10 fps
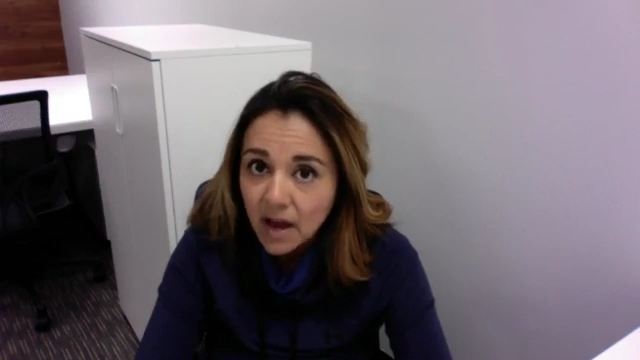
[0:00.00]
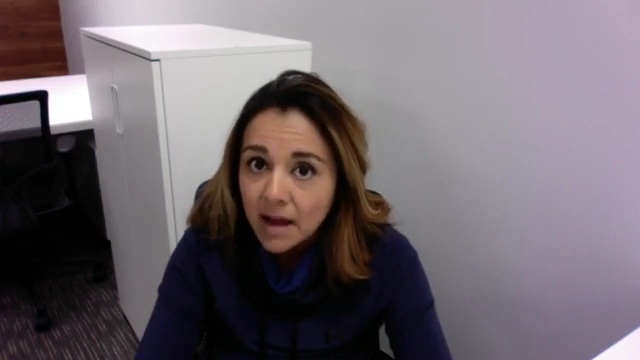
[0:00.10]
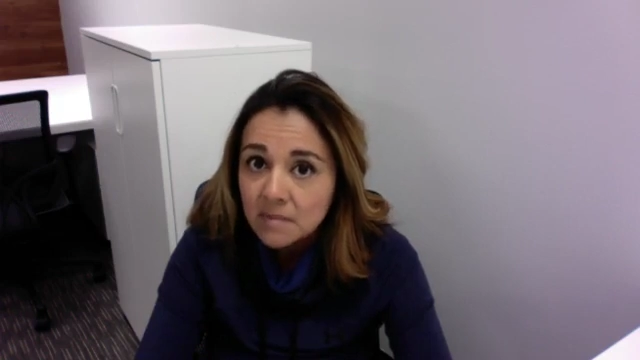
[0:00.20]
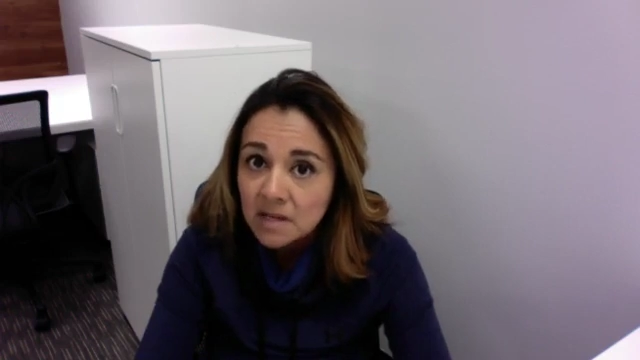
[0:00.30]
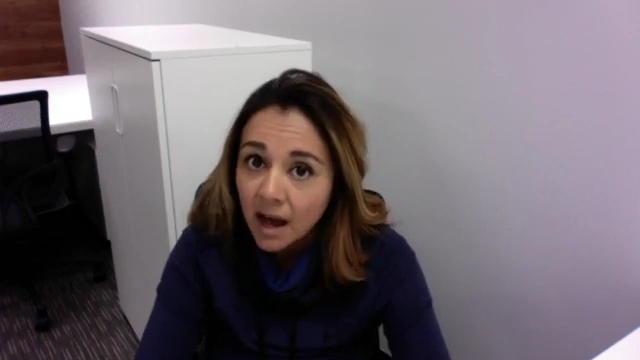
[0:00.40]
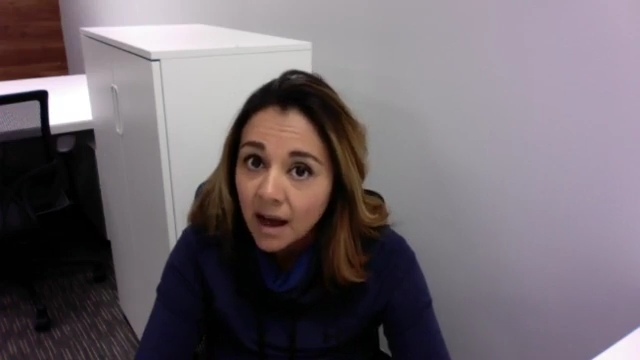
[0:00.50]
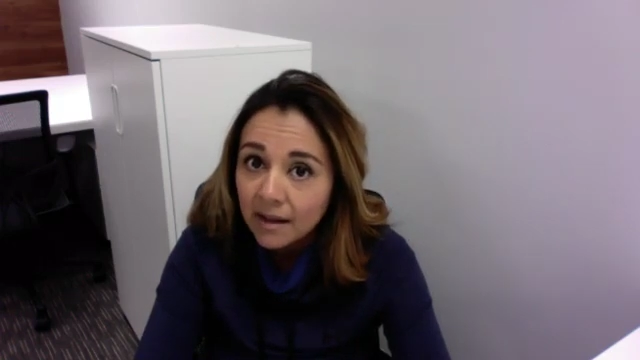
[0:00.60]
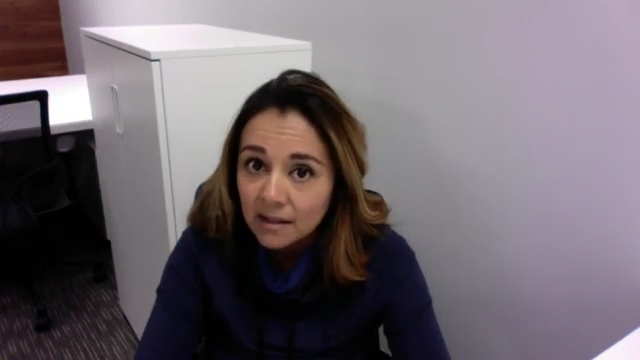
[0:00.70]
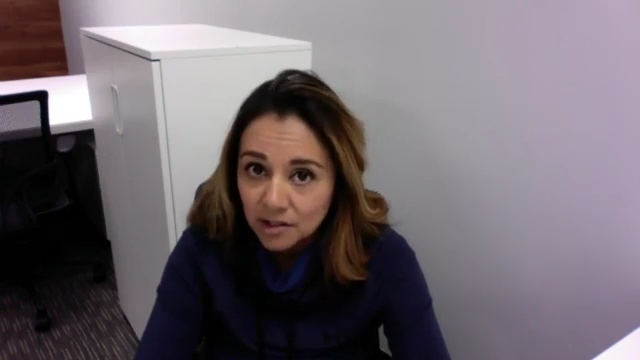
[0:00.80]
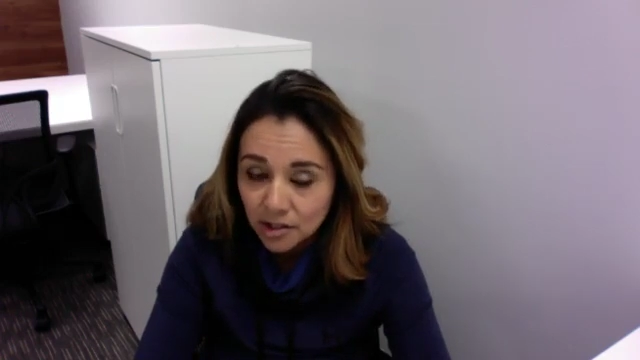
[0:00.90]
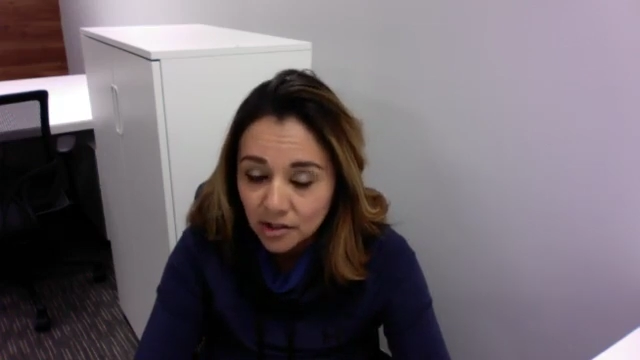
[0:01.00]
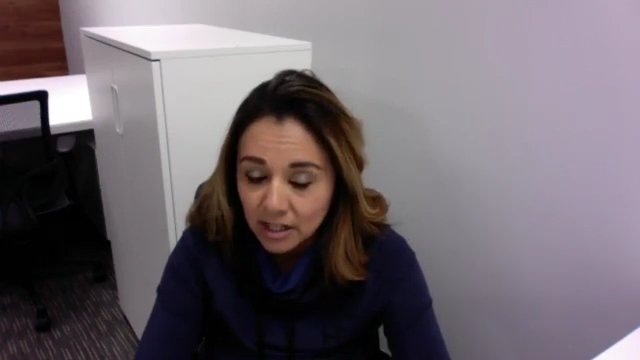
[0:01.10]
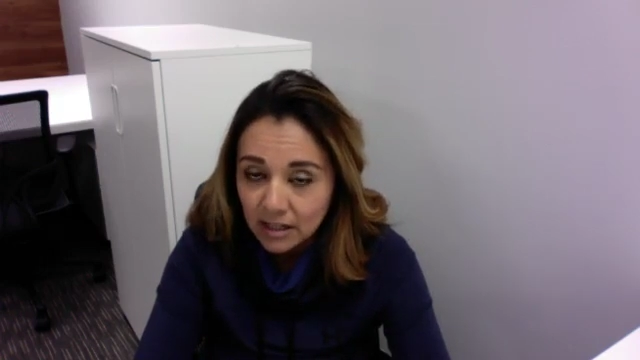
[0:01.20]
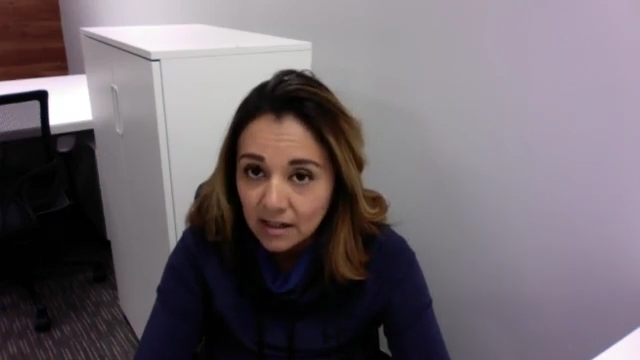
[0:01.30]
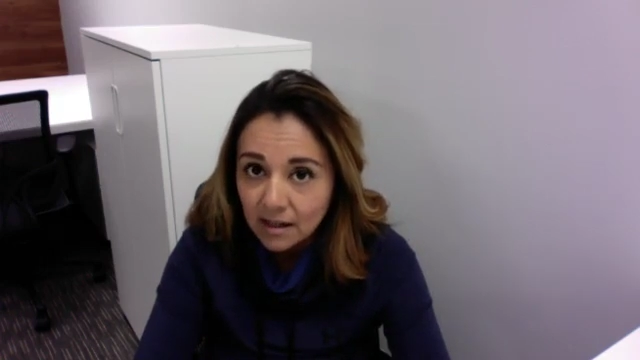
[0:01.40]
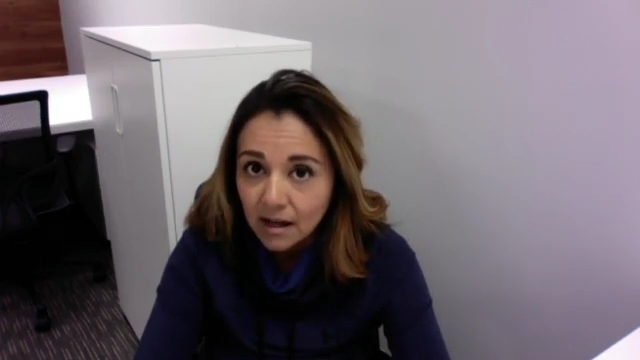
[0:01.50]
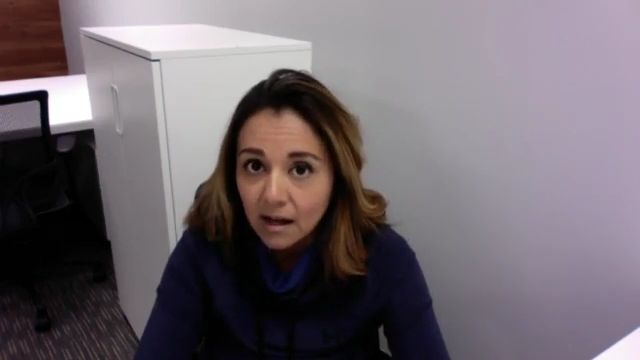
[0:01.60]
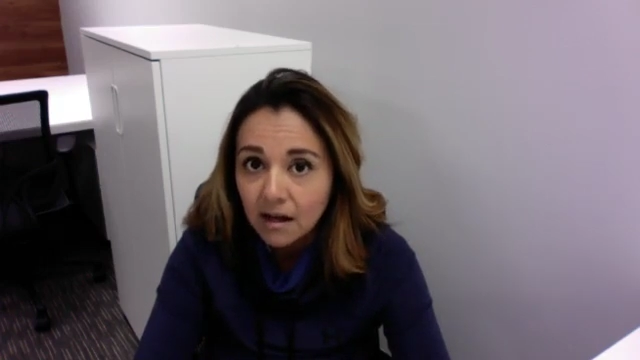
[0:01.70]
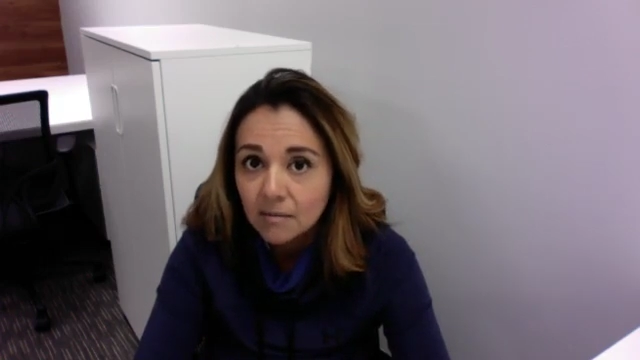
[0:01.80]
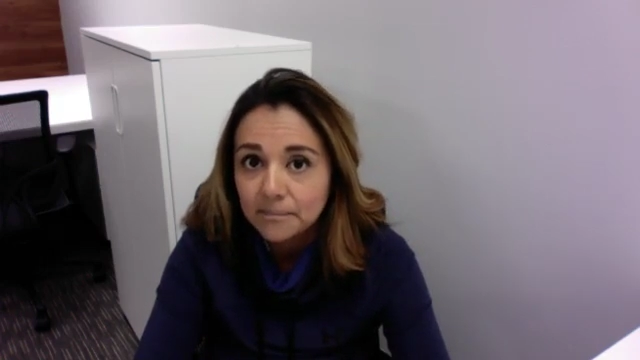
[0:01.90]
I'm not an attorney.
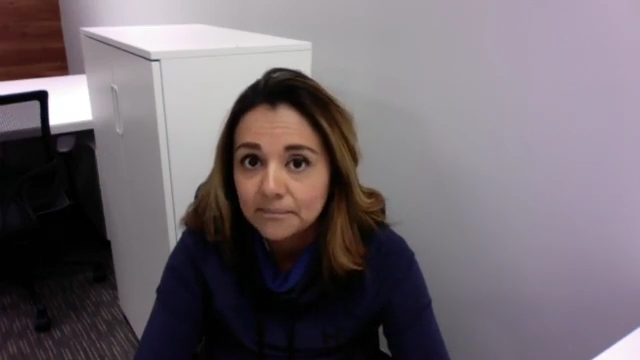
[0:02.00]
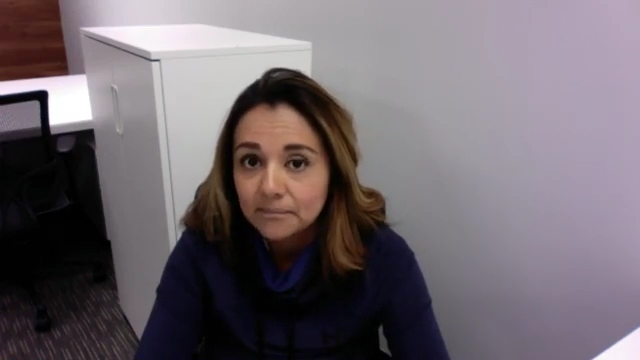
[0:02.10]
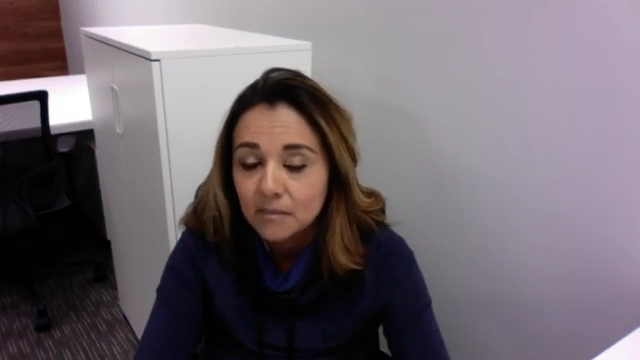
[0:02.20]
I'm